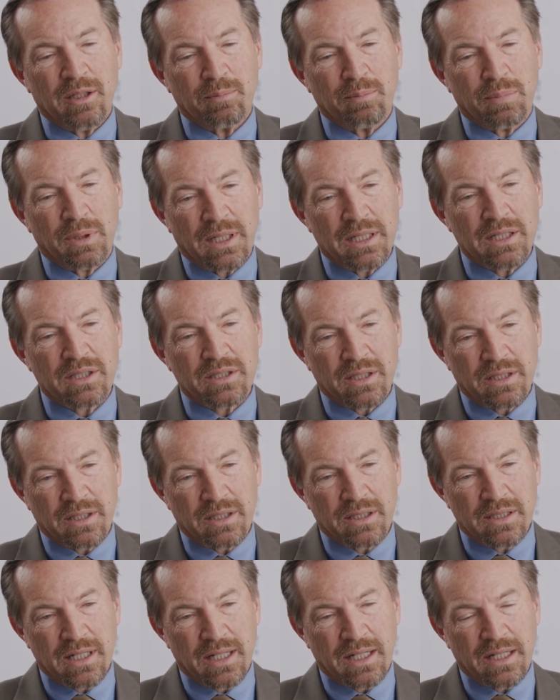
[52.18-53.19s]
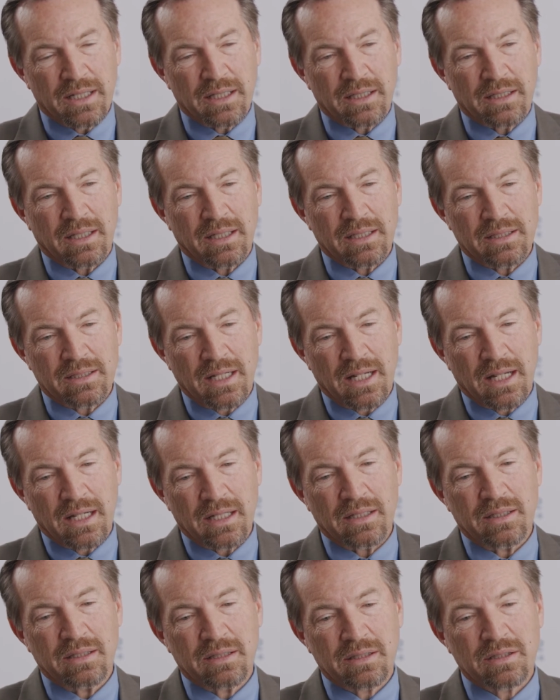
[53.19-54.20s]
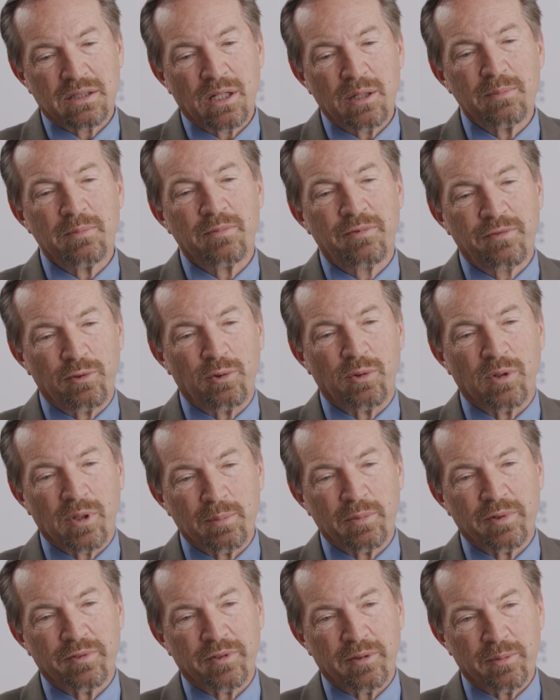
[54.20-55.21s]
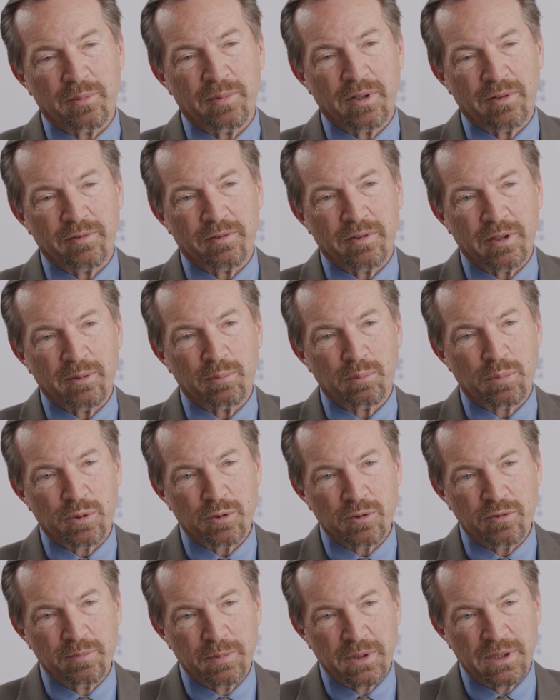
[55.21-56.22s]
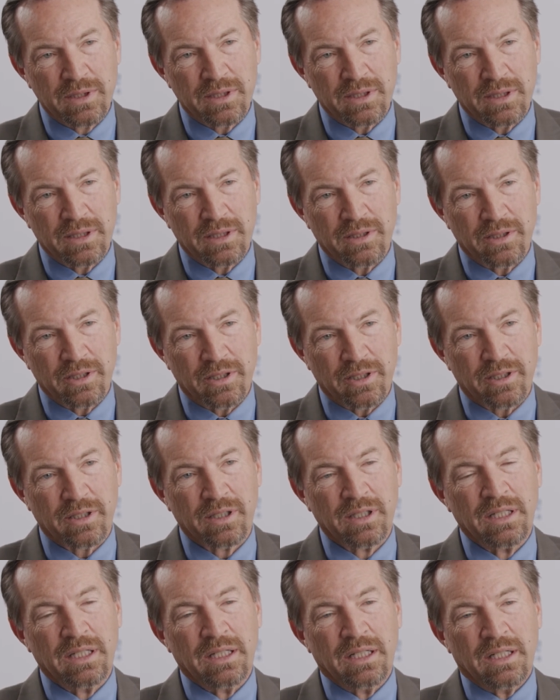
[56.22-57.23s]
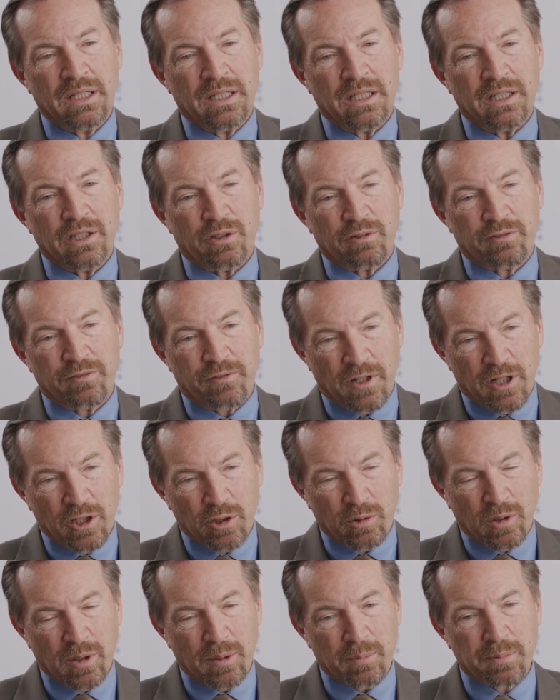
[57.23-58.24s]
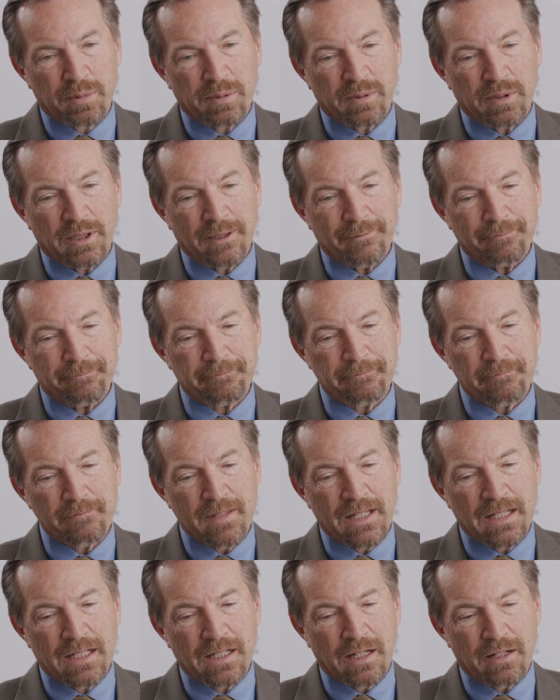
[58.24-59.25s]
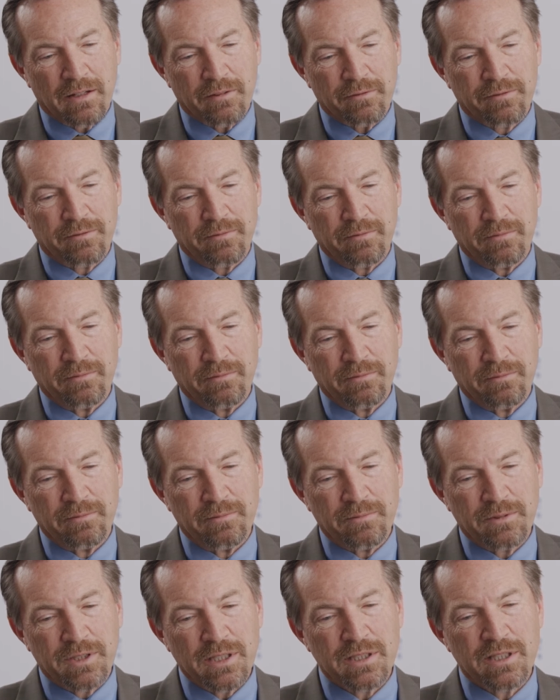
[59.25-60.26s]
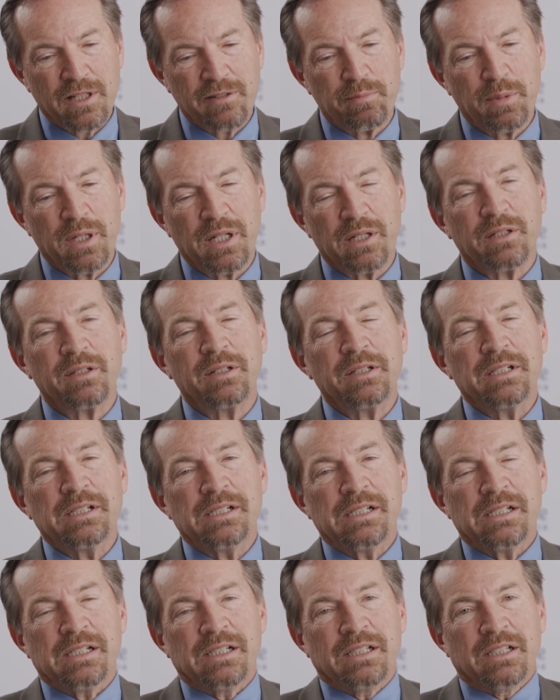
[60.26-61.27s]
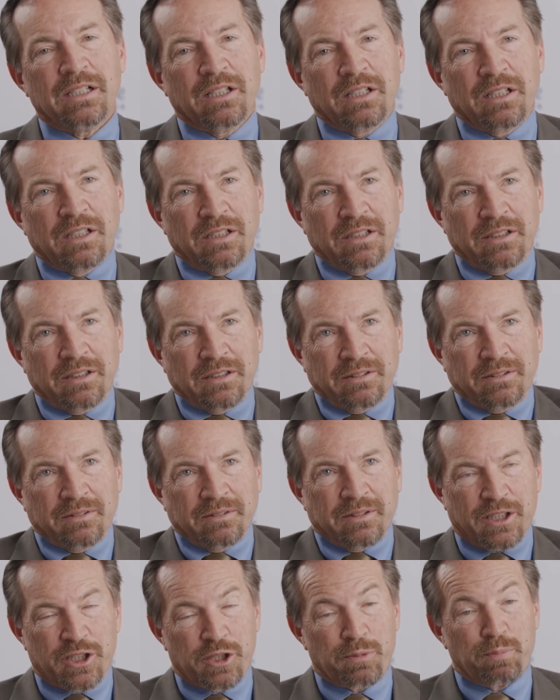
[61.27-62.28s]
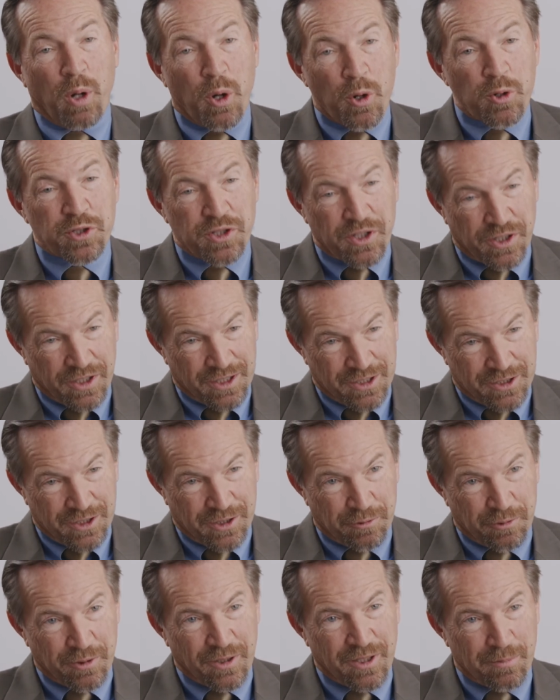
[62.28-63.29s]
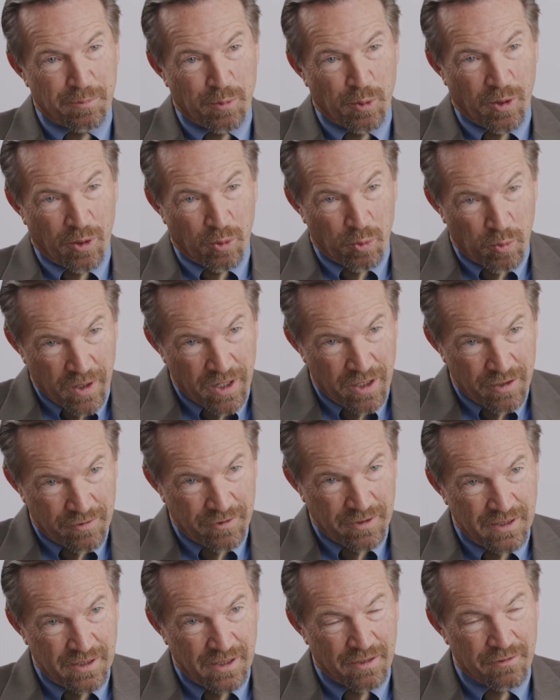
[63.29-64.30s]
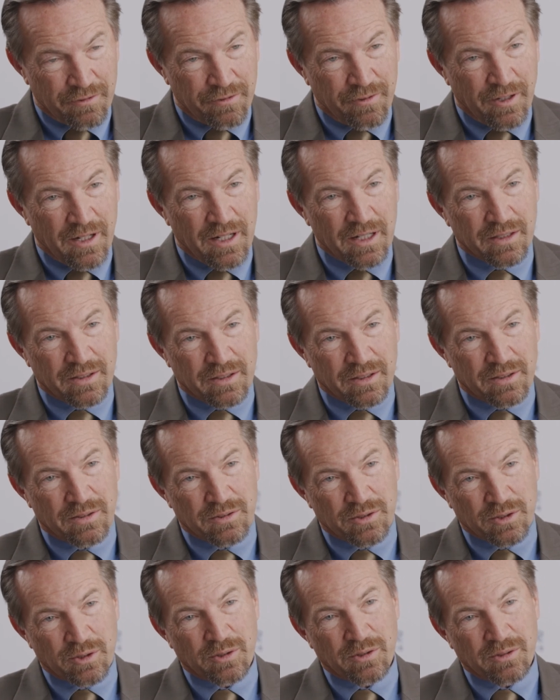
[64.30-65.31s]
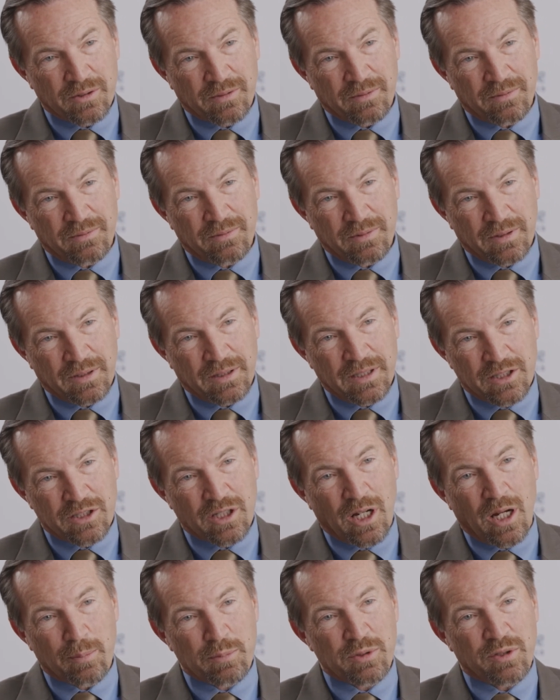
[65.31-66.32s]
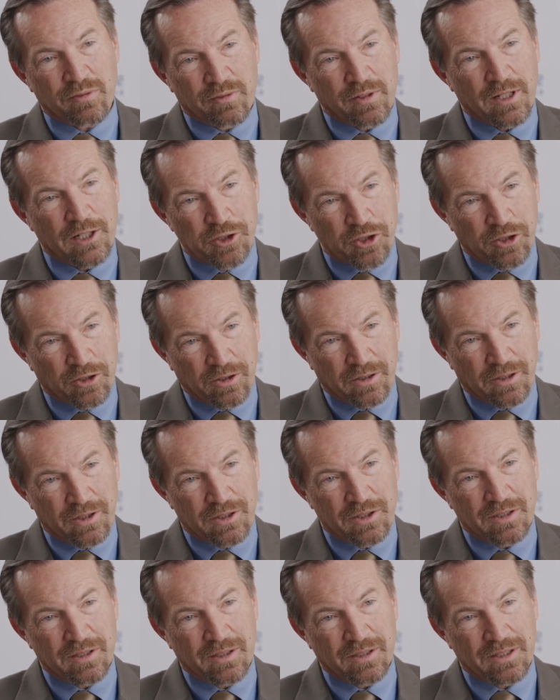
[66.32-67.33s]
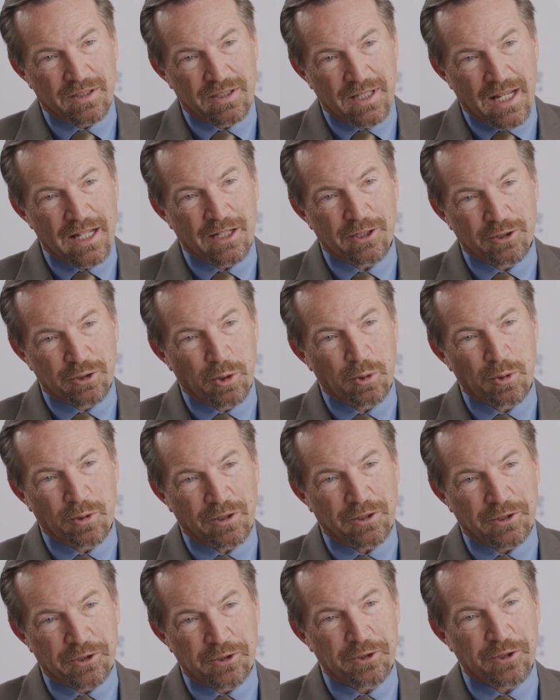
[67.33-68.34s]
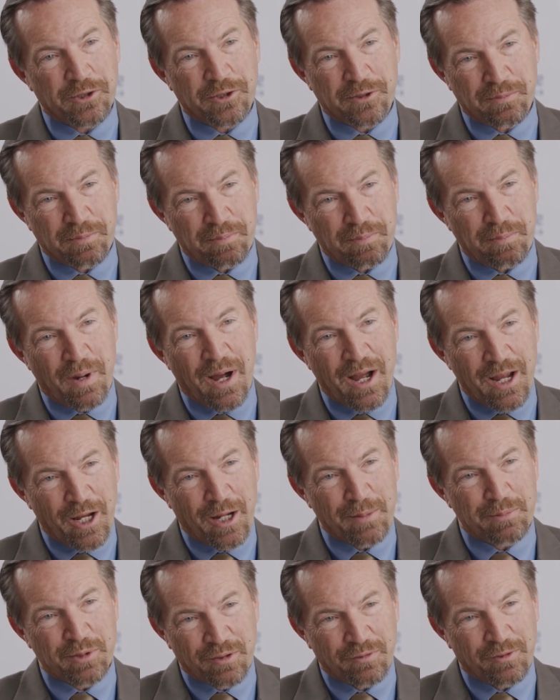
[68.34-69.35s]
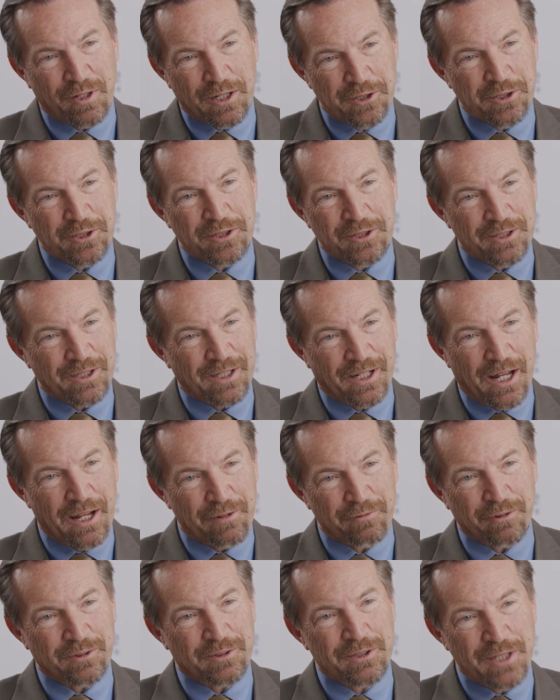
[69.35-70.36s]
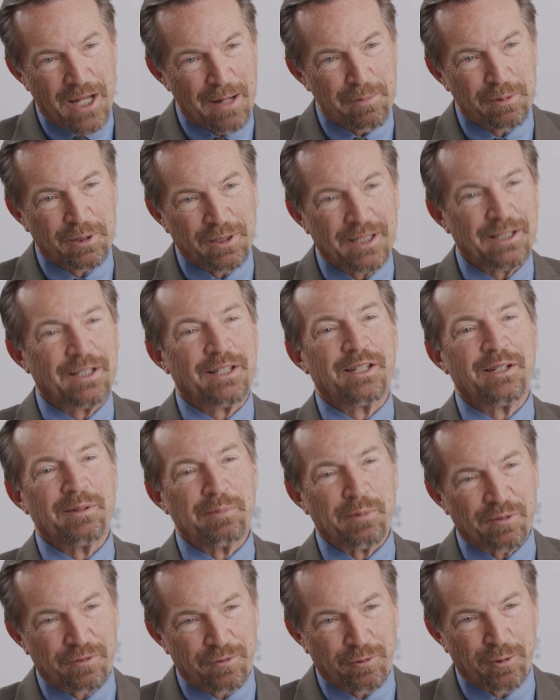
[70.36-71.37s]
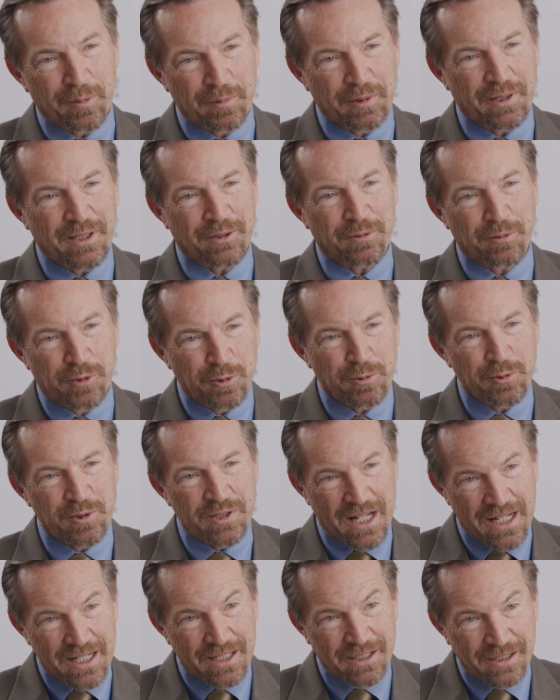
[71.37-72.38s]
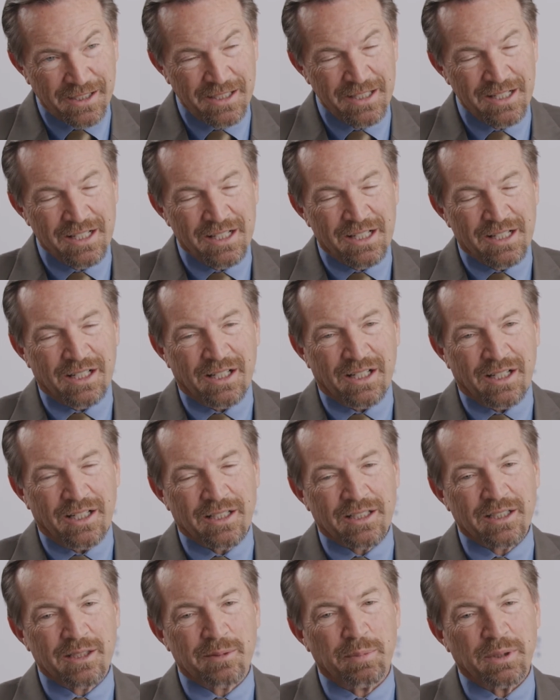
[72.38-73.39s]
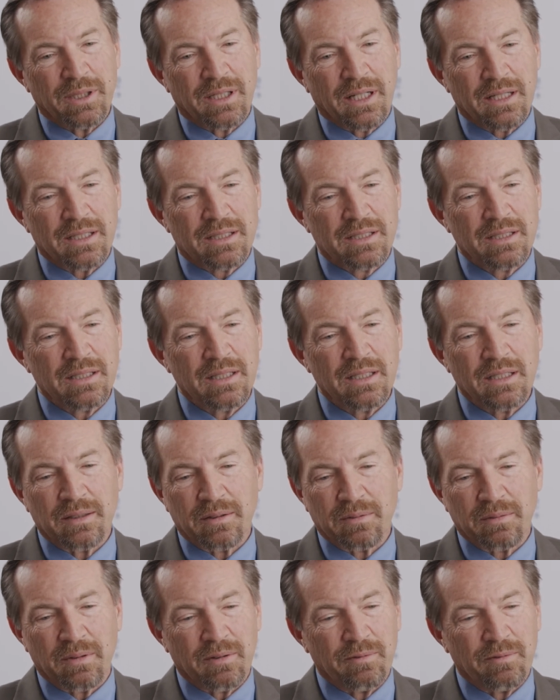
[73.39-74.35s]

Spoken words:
place on the diet has had some form of an improvement in their follow-up, and since I've been exposed to this and really more aware of I find a certain, at least, observation. It's anecdotal, it's just my observations, and I haven't tabulated them or formulated true data on it, but I see a